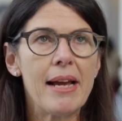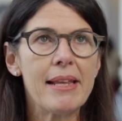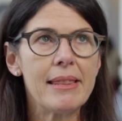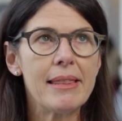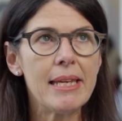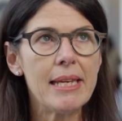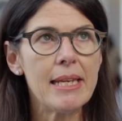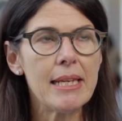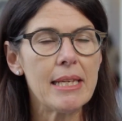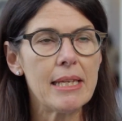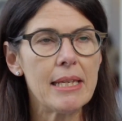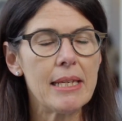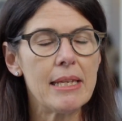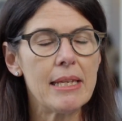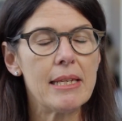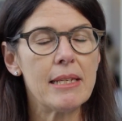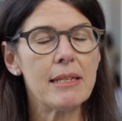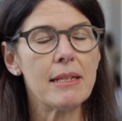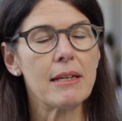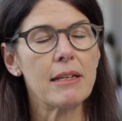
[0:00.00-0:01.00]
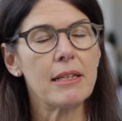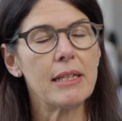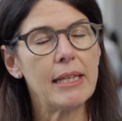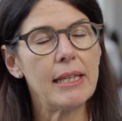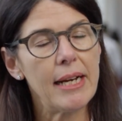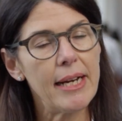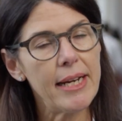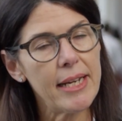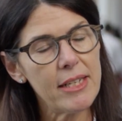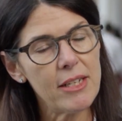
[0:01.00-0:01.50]
I think in a
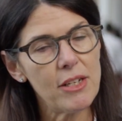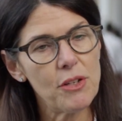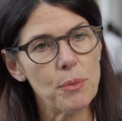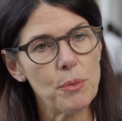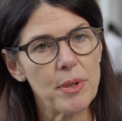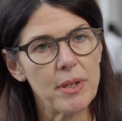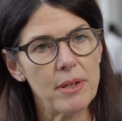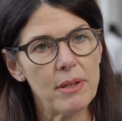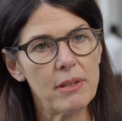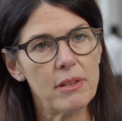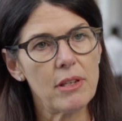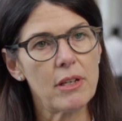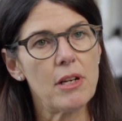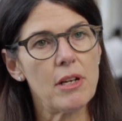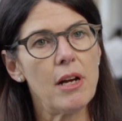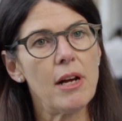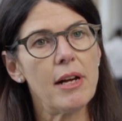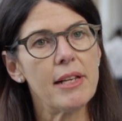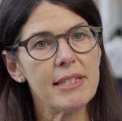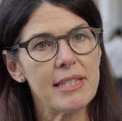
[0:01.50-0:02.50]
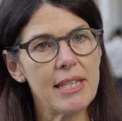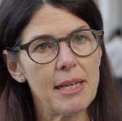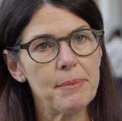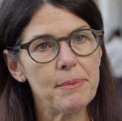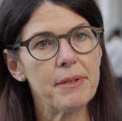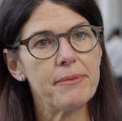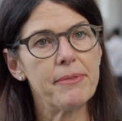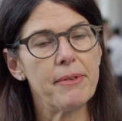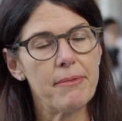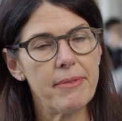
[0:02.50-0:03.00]
guided world, the
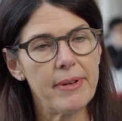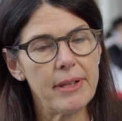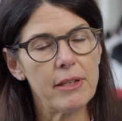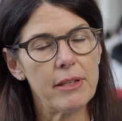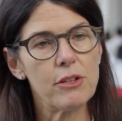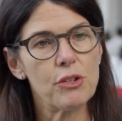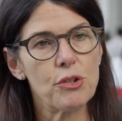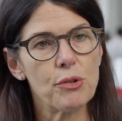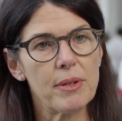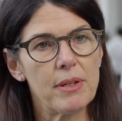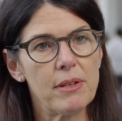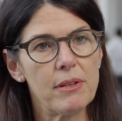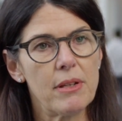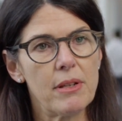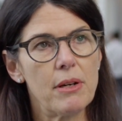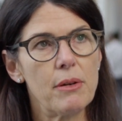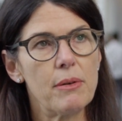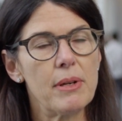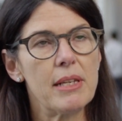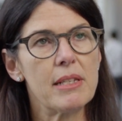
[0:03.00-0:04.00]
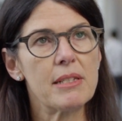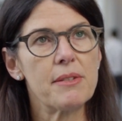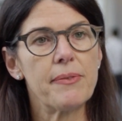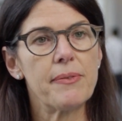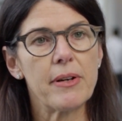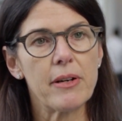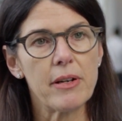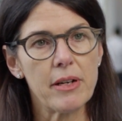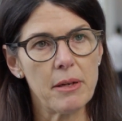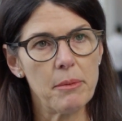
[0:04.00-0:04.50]
concept of a VeloDrill, though, is
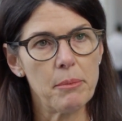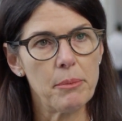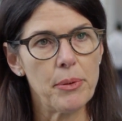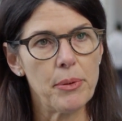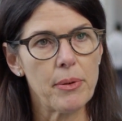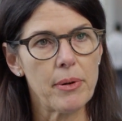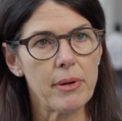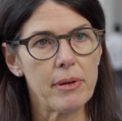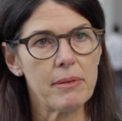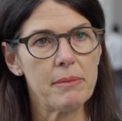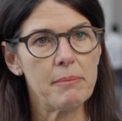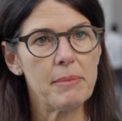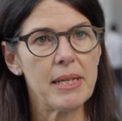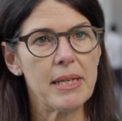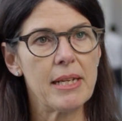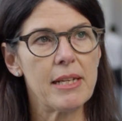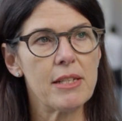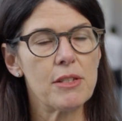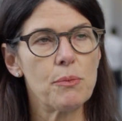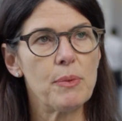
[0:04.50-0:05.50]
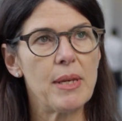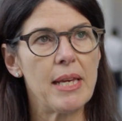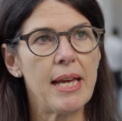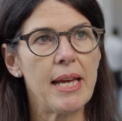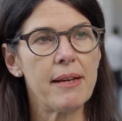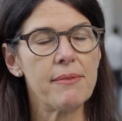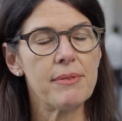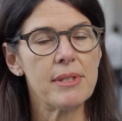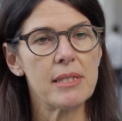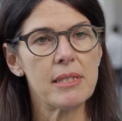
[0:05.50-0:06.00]
very important because we
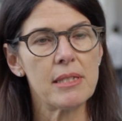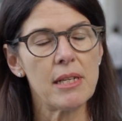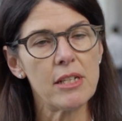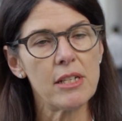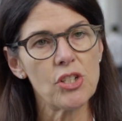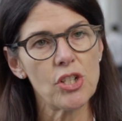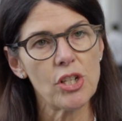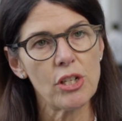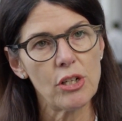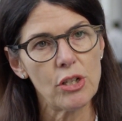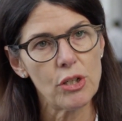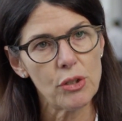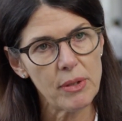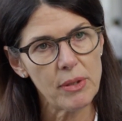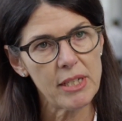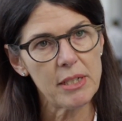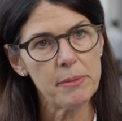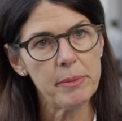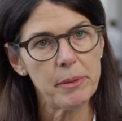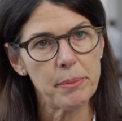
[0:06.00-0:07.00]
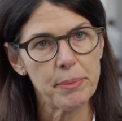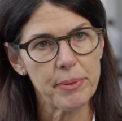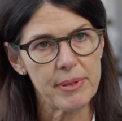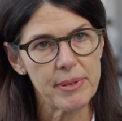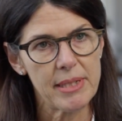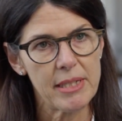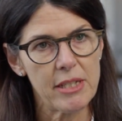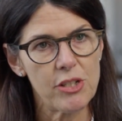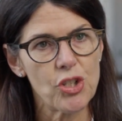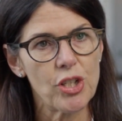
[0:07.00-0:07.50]
have such incredible
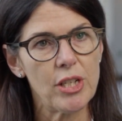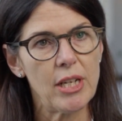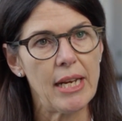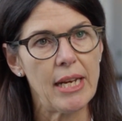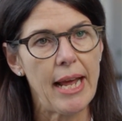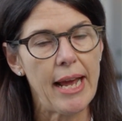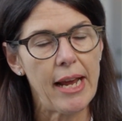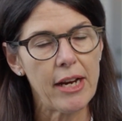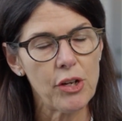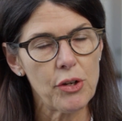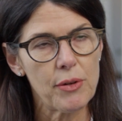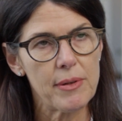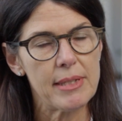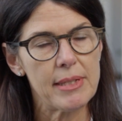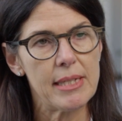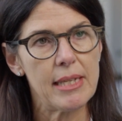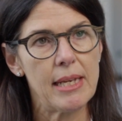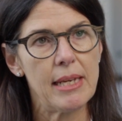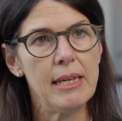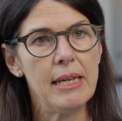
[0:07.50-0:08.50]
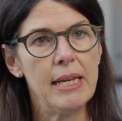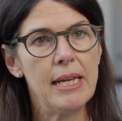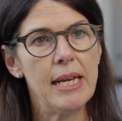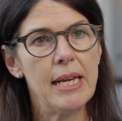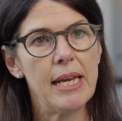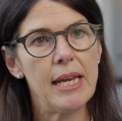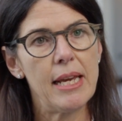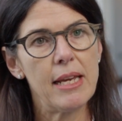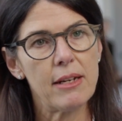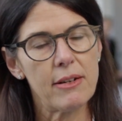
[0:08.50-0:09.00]
precision and accuracy
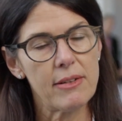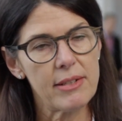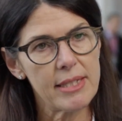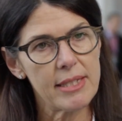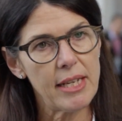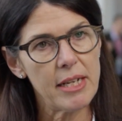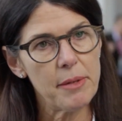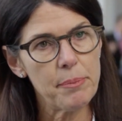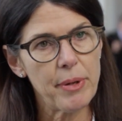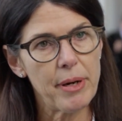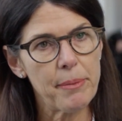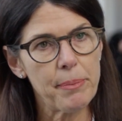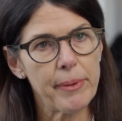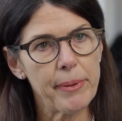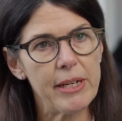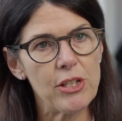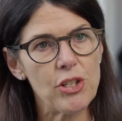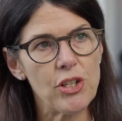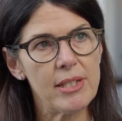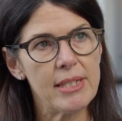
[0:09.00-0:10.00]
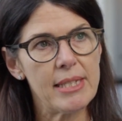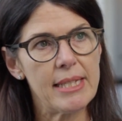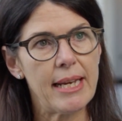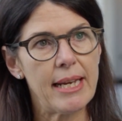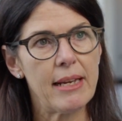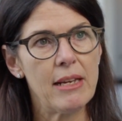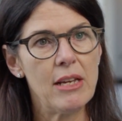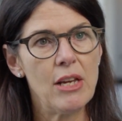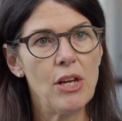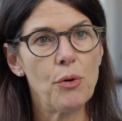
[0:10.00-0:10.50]
in our site preparations
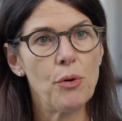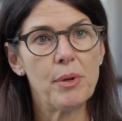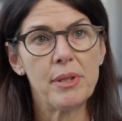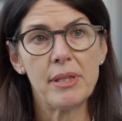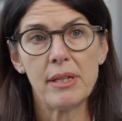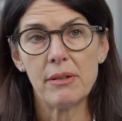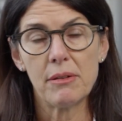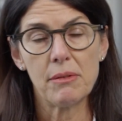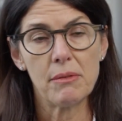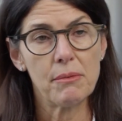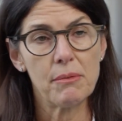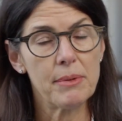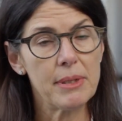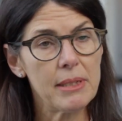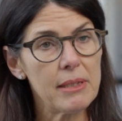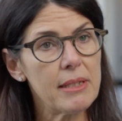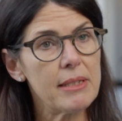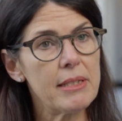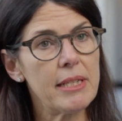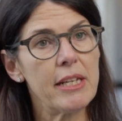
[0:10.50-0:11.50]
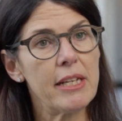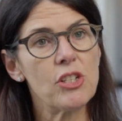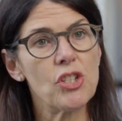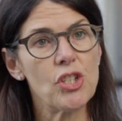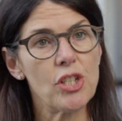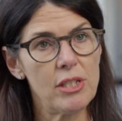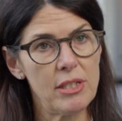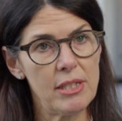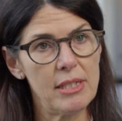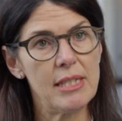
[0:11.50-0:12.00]
that without real
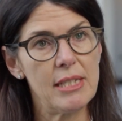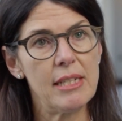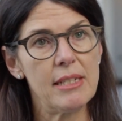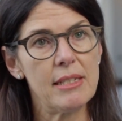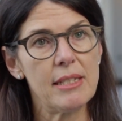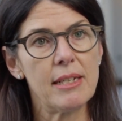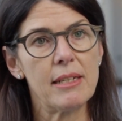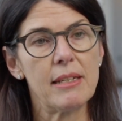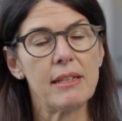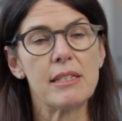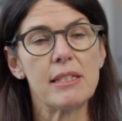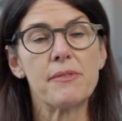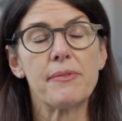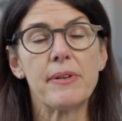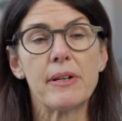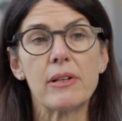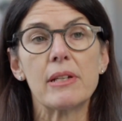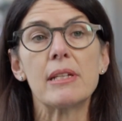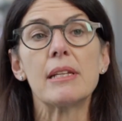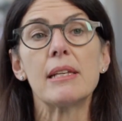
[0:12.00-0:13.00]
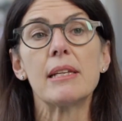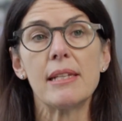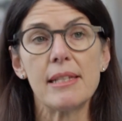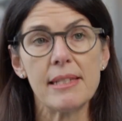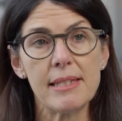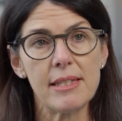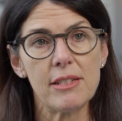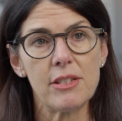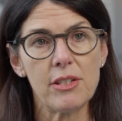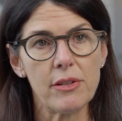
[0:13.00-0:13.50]
attention to detail, it's very
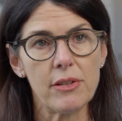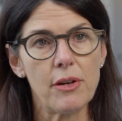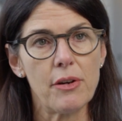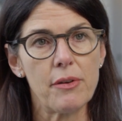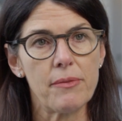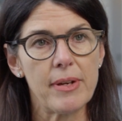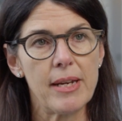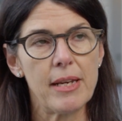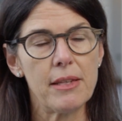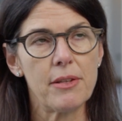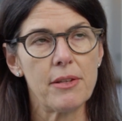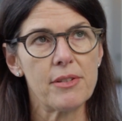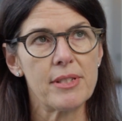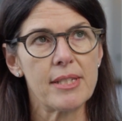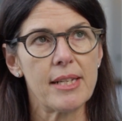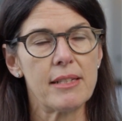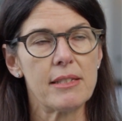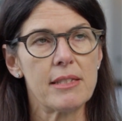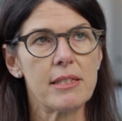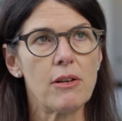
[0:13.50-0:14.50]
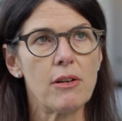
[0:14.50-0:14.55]
easy to overheat those sites.